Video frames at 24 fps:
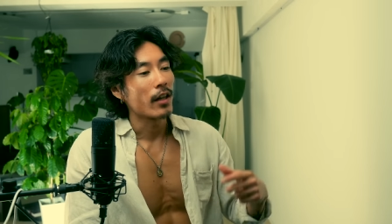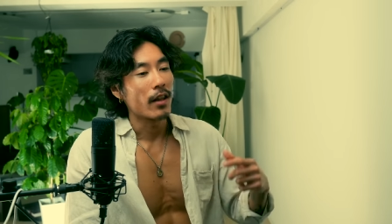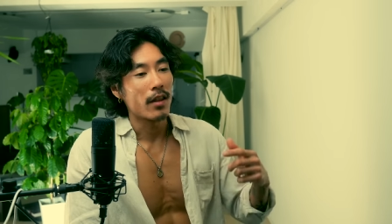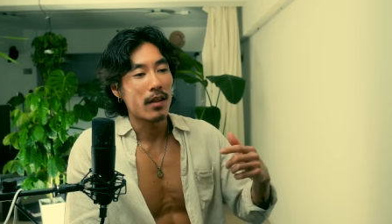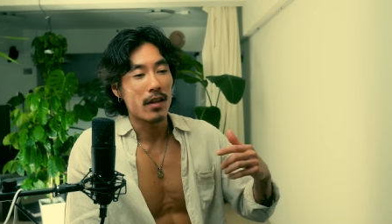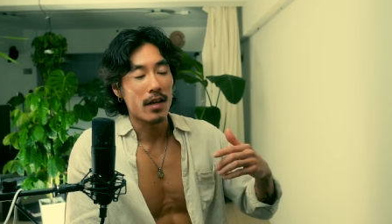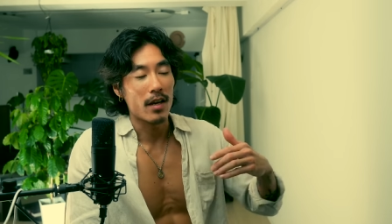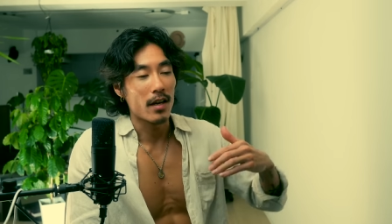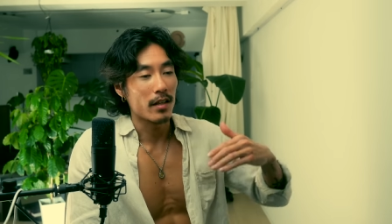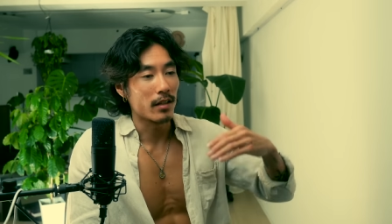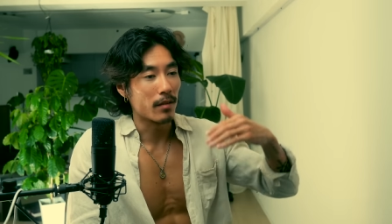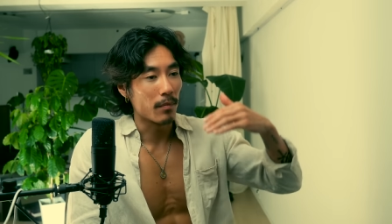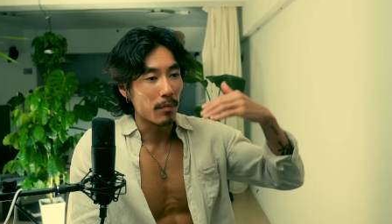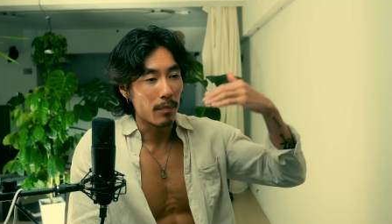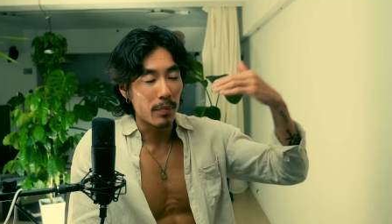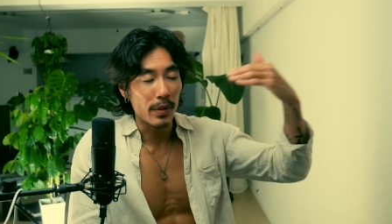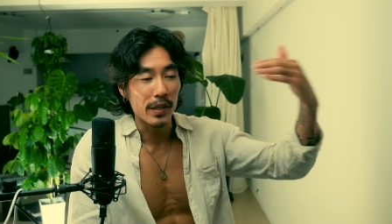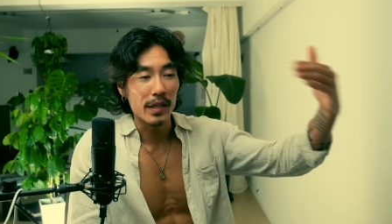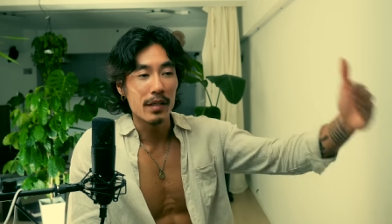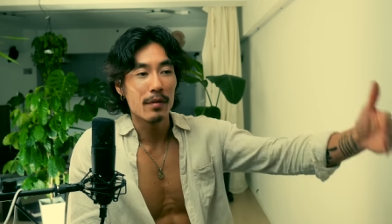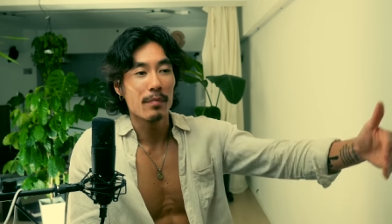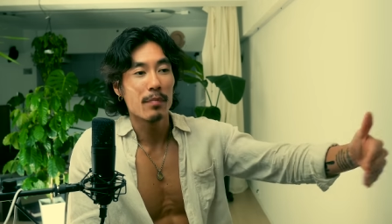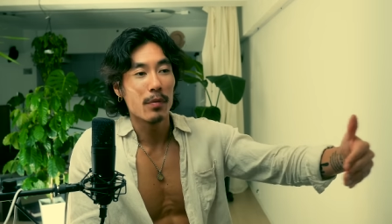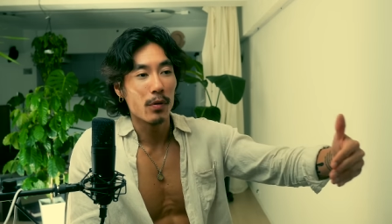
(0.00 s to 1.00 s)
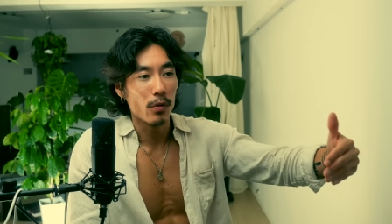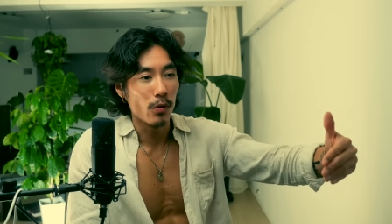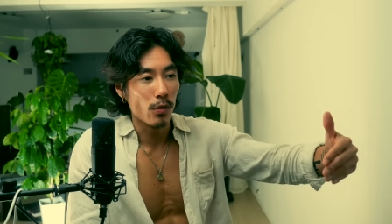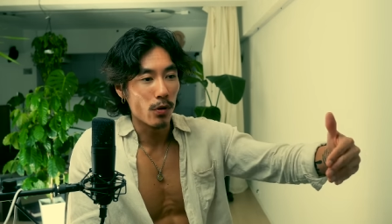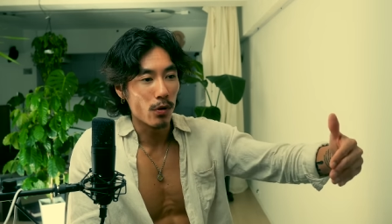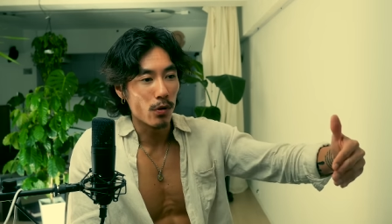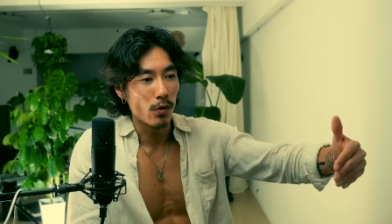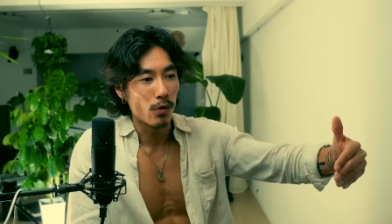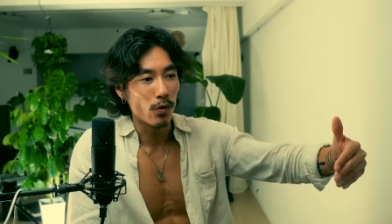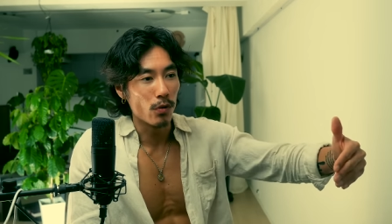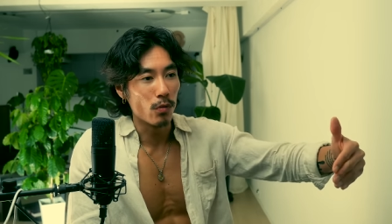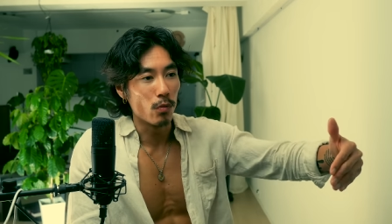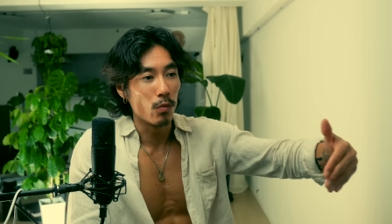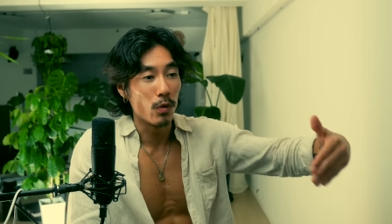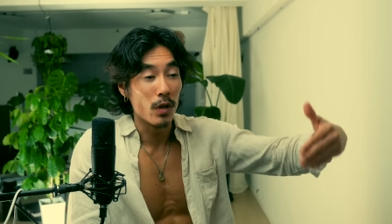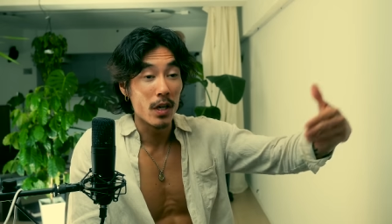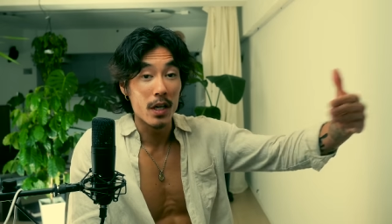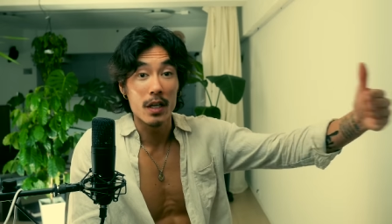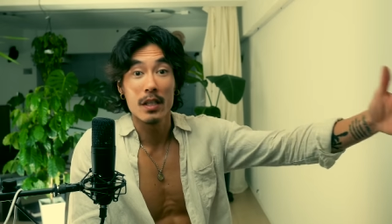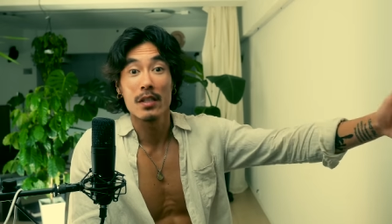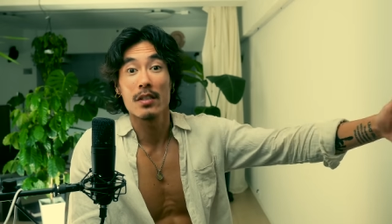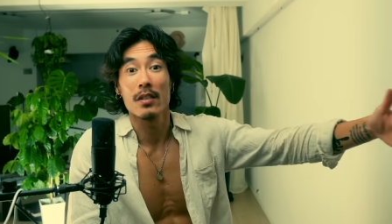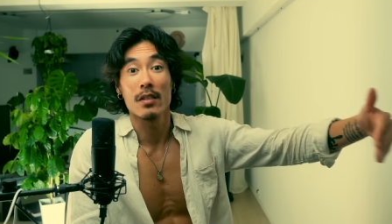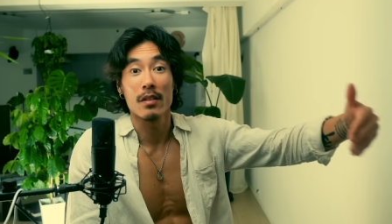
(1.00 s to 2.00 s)
the, the people who
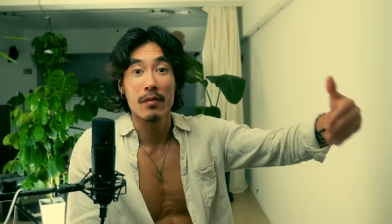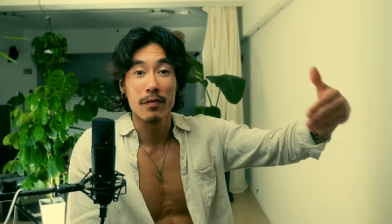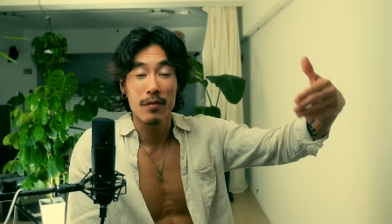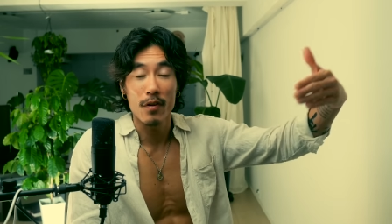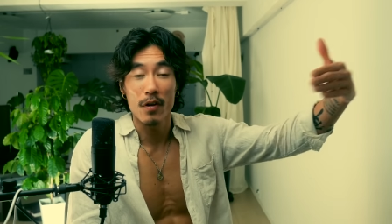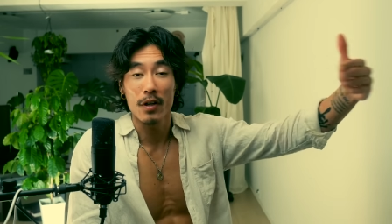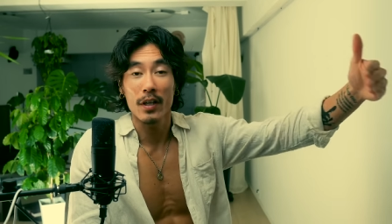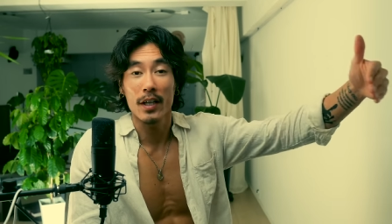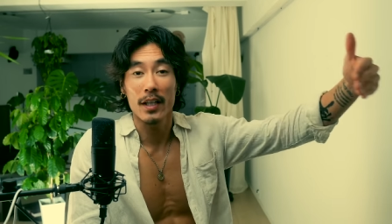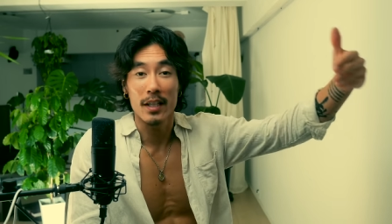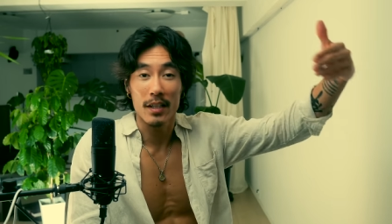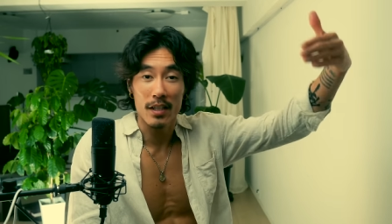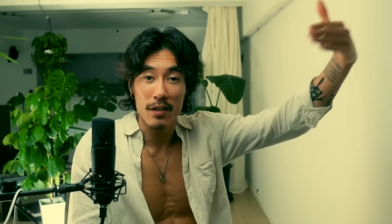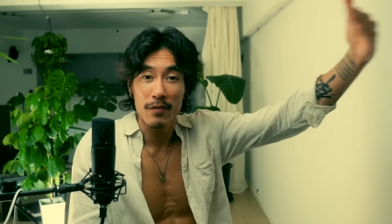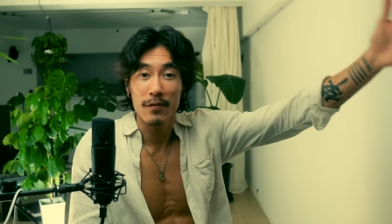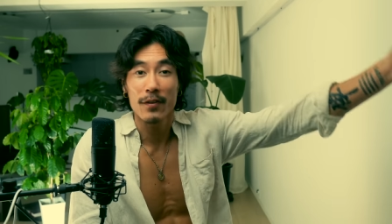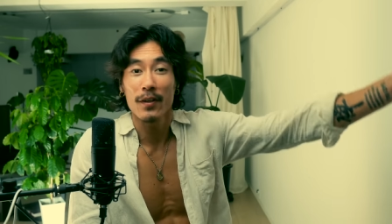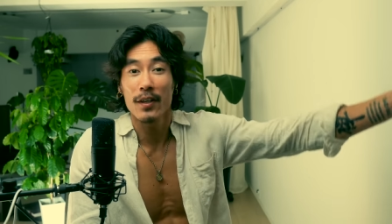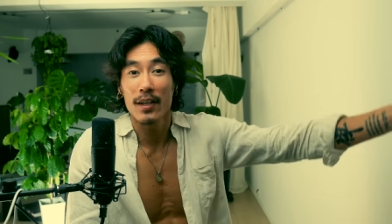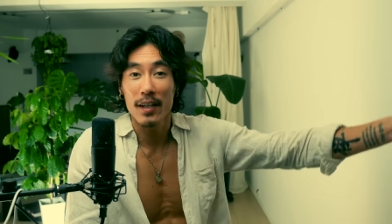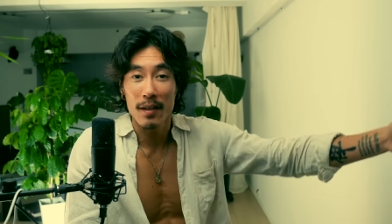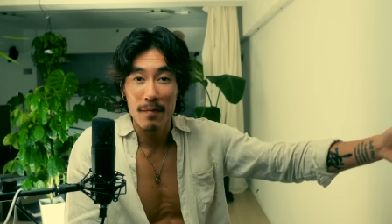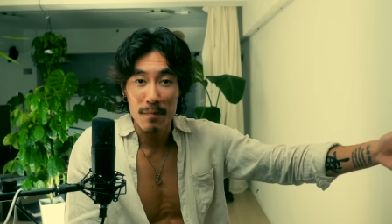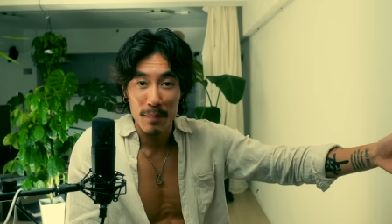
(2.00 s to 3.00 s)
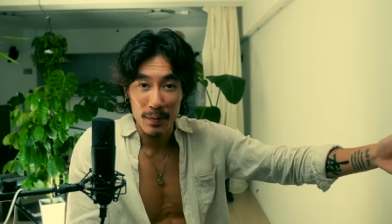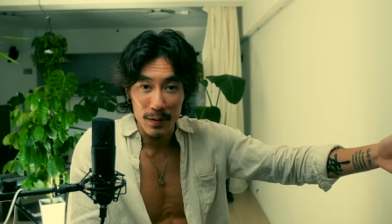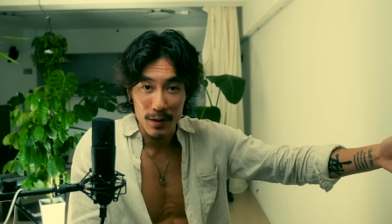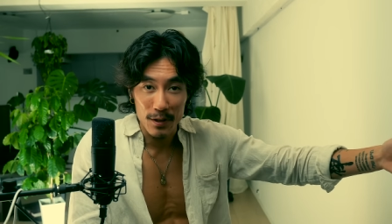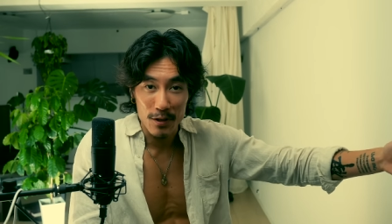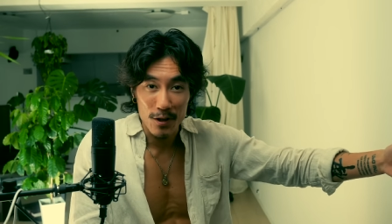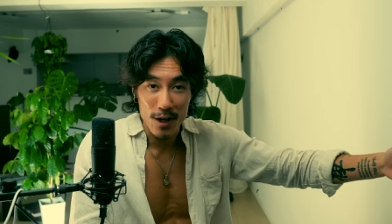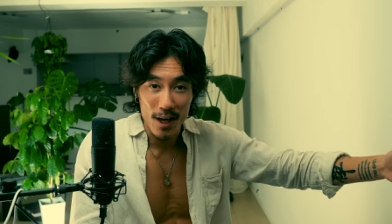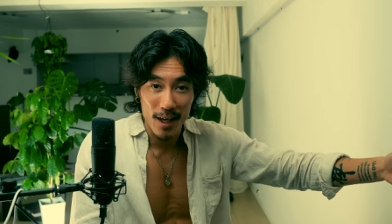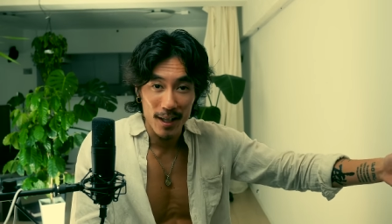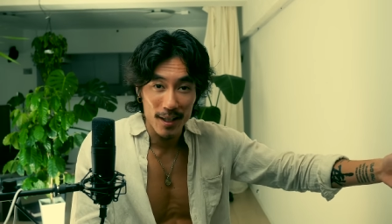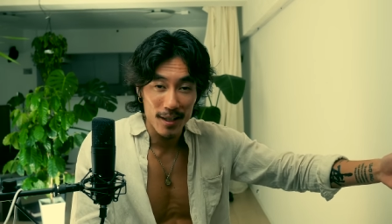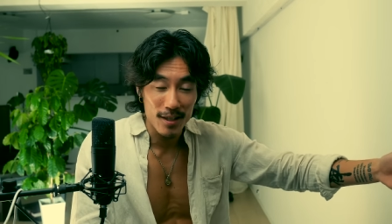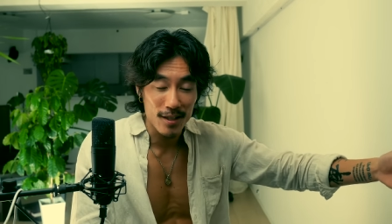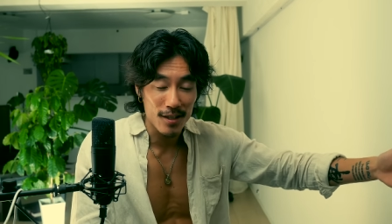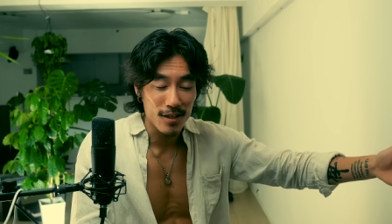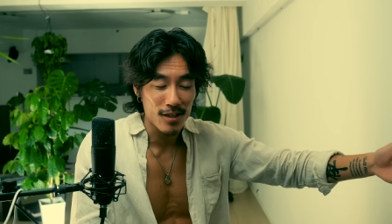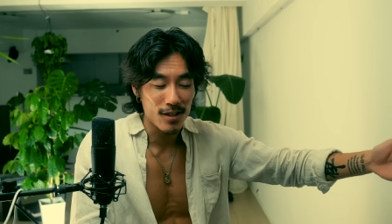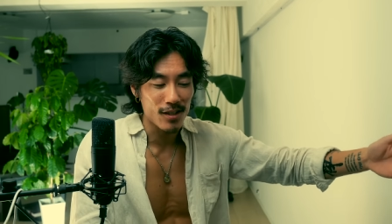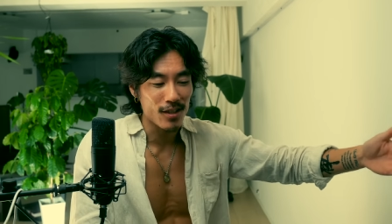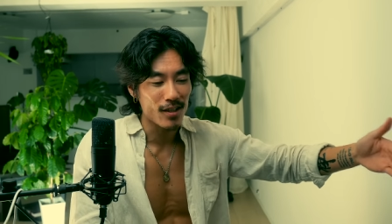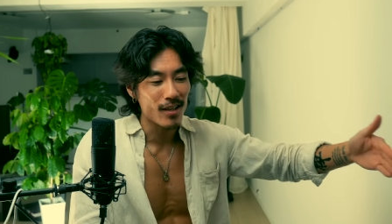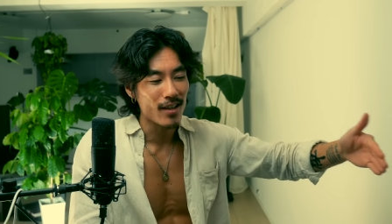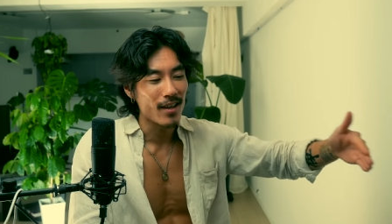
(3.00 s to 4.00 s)
works at the fucking different company
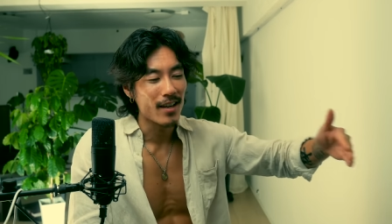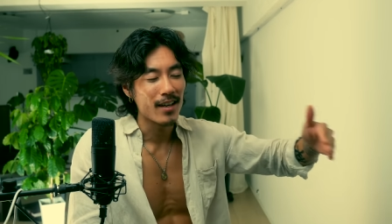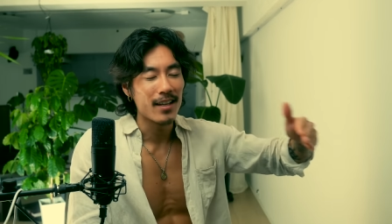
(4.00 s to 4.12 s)
changed.